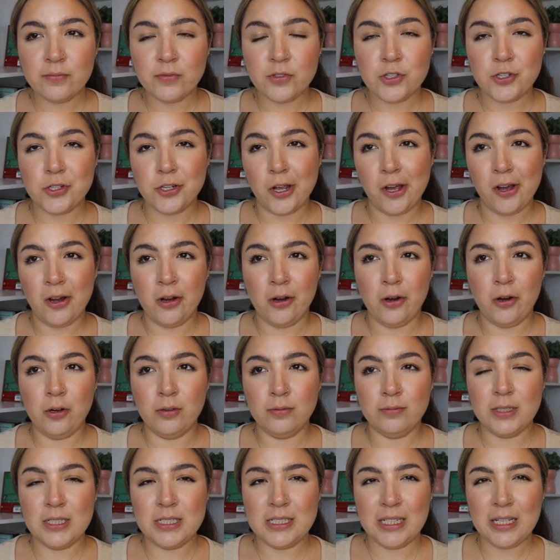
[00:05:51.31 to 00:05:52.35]

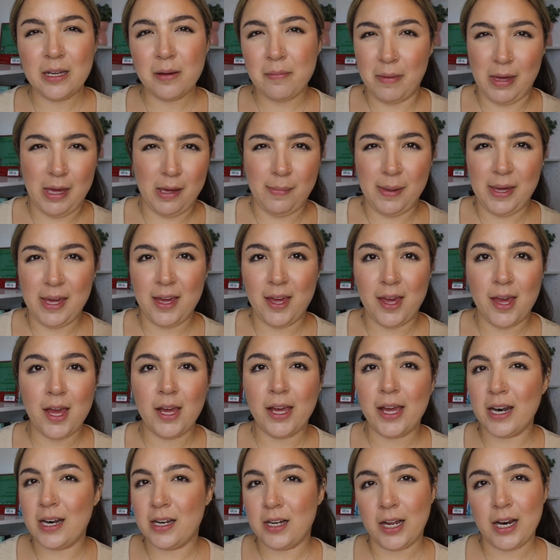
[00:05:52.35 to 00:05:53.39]
So this is like a maybe.
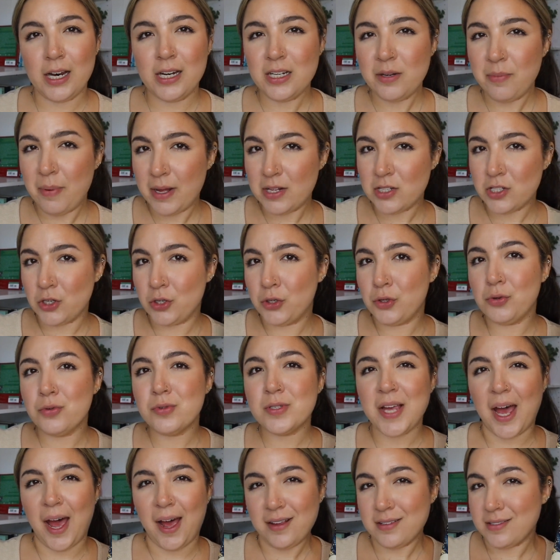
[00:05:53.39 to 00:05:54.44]
Again, it kind of depends on
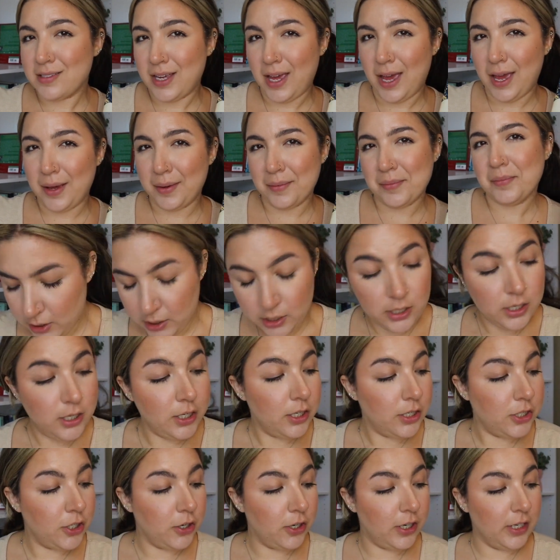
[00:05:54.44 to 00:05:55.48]
who's asking.
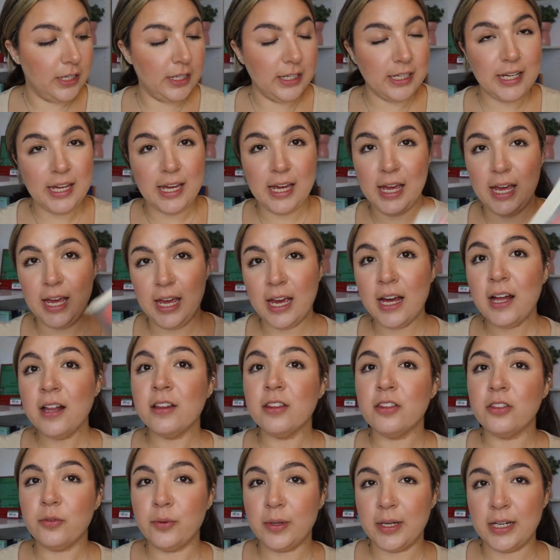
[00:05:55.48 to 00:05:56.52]
Turn of the Key,
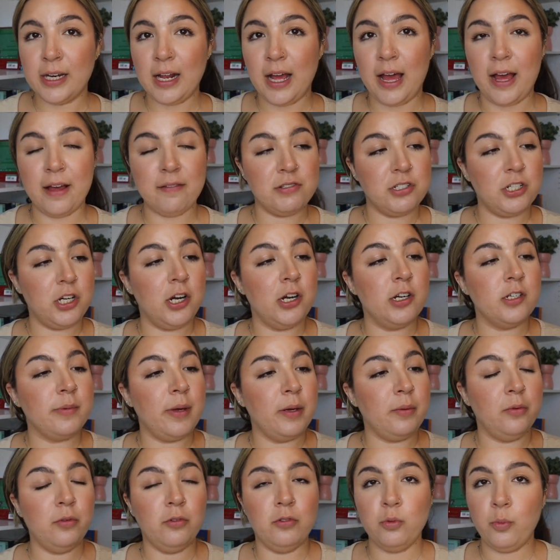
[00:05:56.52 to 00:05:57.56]
3.5 stars by
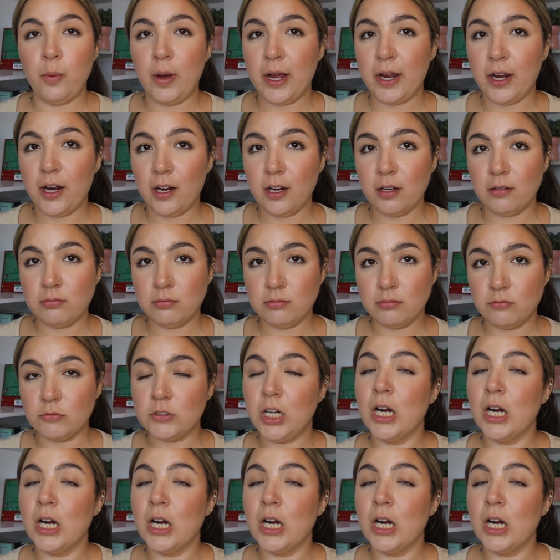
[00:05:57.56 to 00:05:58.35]
Ruth Ware.